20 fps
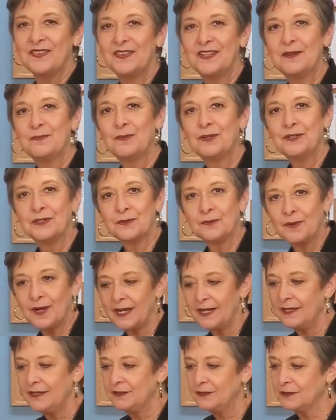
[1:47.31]
Then when you're
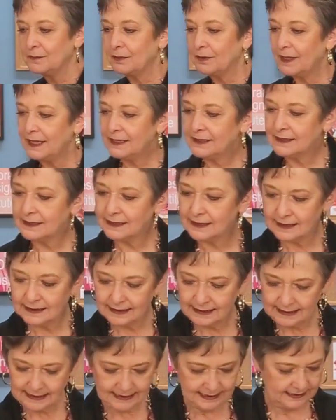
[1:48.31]
ready to place the
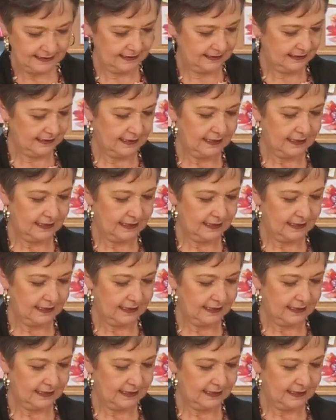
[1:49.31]
lid,